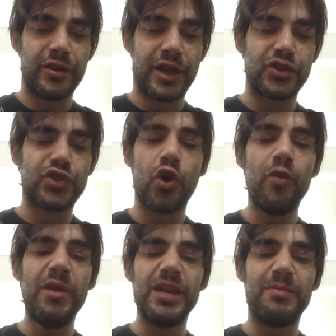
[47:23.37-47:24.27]
That
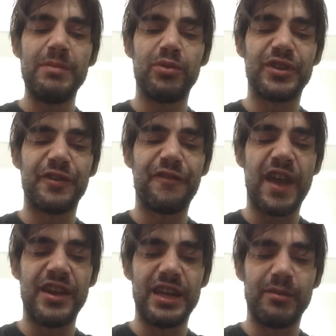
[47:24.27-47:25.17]
so many people
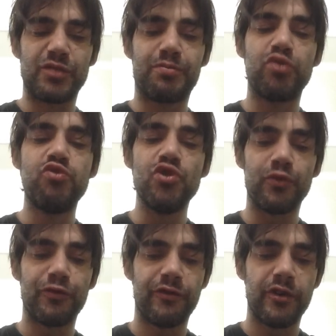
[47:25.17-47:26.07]
defend him is
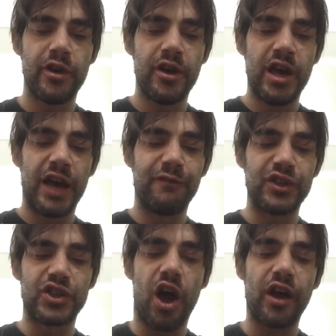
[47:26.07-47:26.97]
proof of
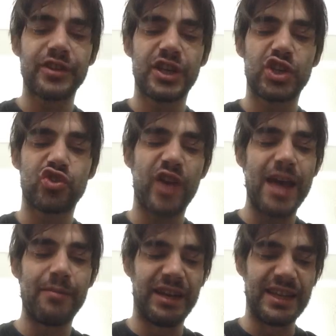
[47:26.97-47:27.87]
the toxic
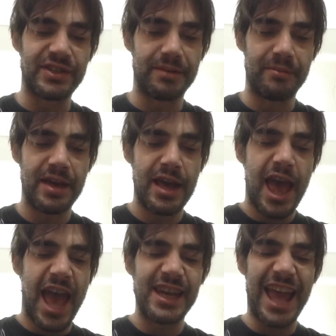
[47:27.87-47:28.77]
tribalism
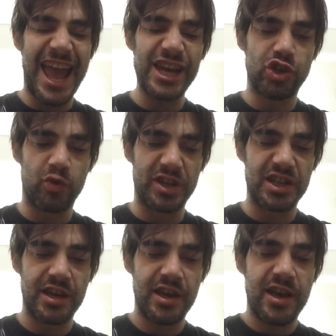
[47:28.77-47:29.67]
and hatred
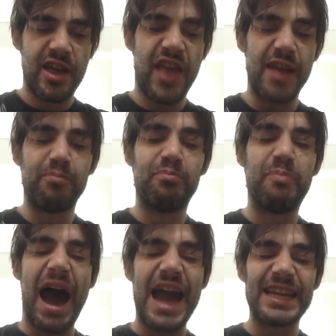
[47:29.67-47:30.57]
that
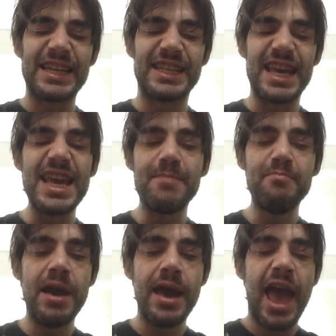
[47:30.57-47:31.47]
binds
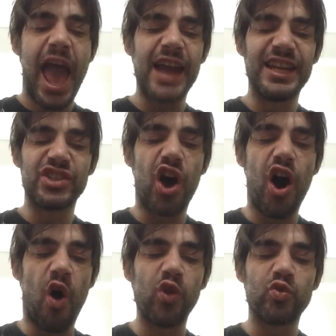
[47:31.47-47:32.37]
him and his
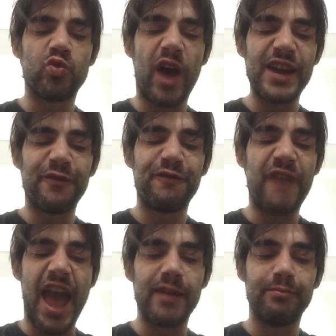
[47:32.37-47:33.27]
alt-right
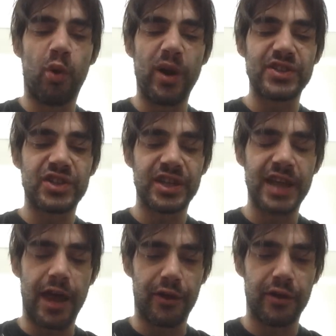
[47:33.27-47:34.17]
fanboys
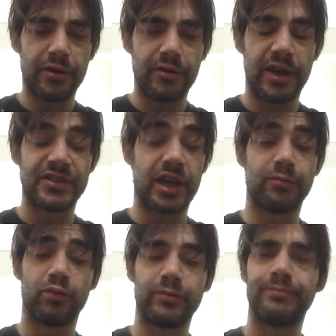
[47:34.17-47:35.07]
together. And I say,
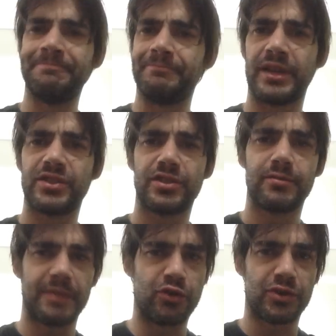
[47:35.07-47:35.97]

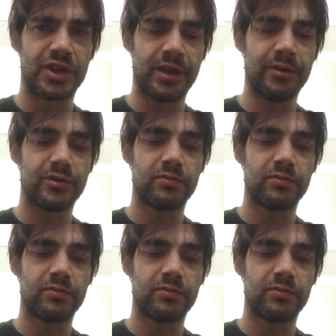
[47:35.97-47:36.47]
that's interesting.